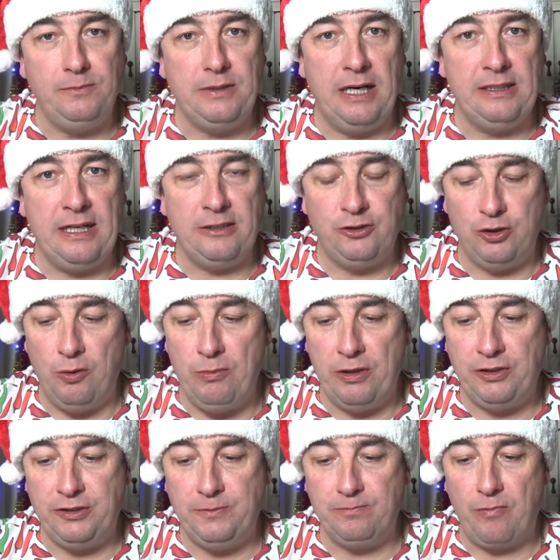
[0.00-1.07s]
I'd had so
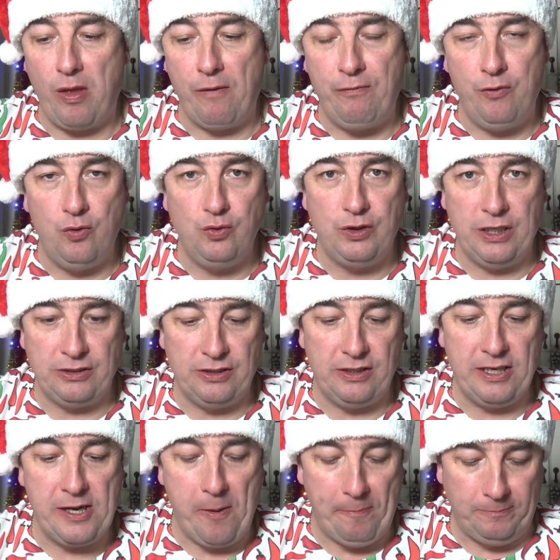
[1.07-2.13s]
much food
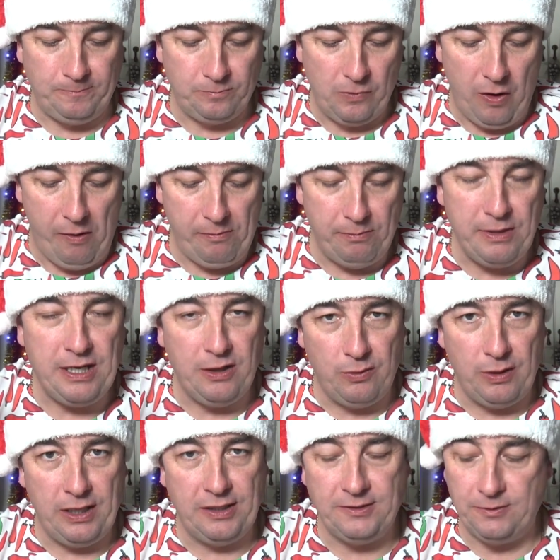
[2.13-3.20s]
yesterday, meal
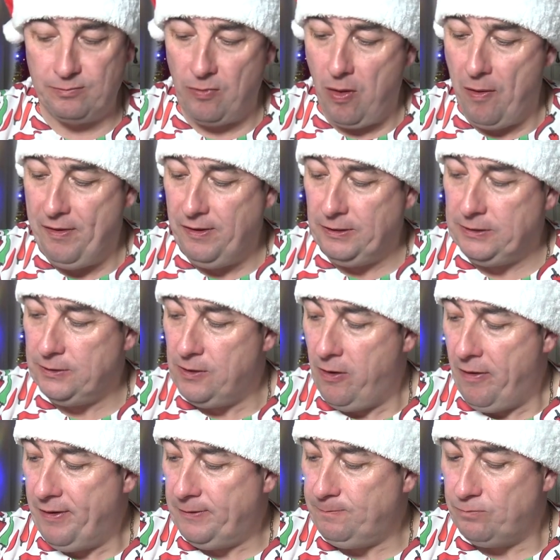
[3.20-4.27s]
wise, and
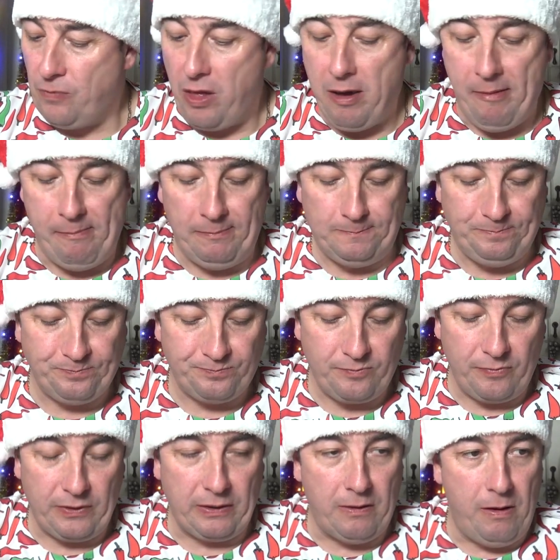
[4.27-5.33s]

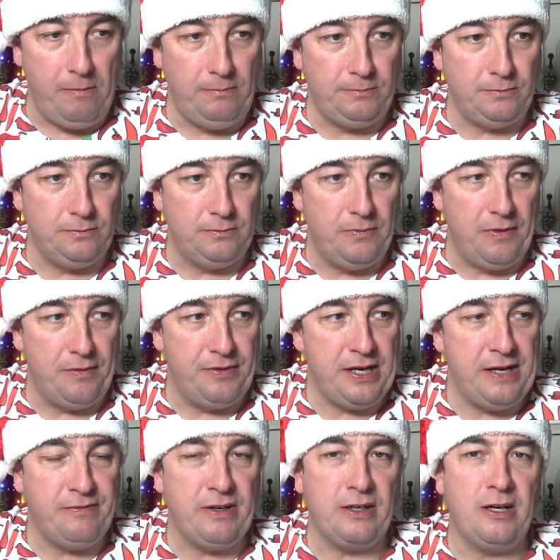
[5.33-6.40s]
the
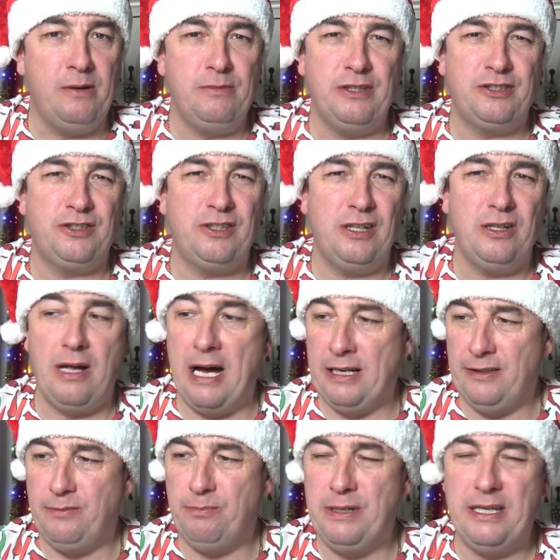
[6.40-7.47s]
evening came, you still
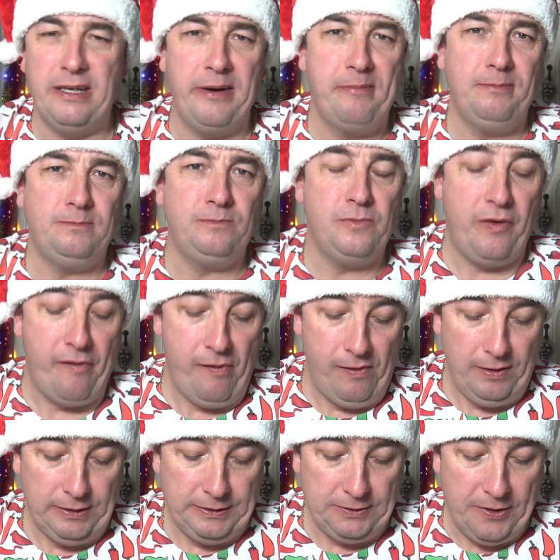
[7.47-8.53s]
and beer,
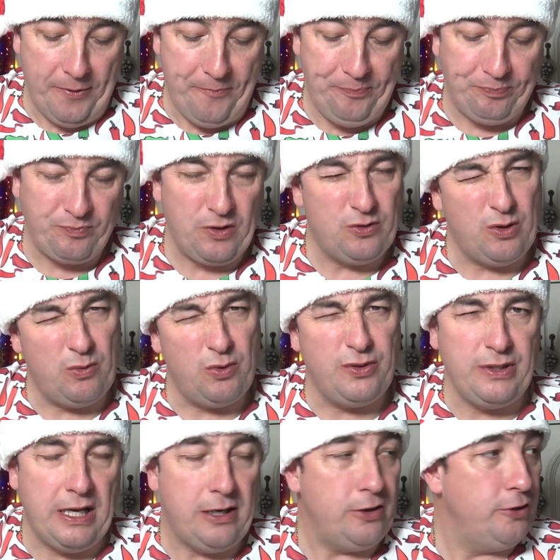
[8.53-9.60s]
so I
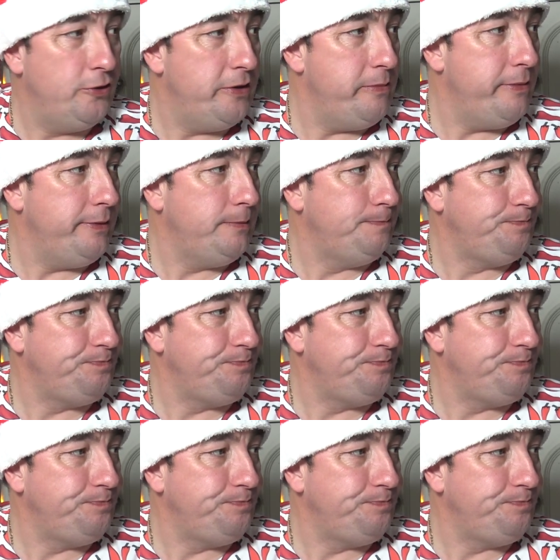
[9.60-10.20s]
wasn't that hungry, but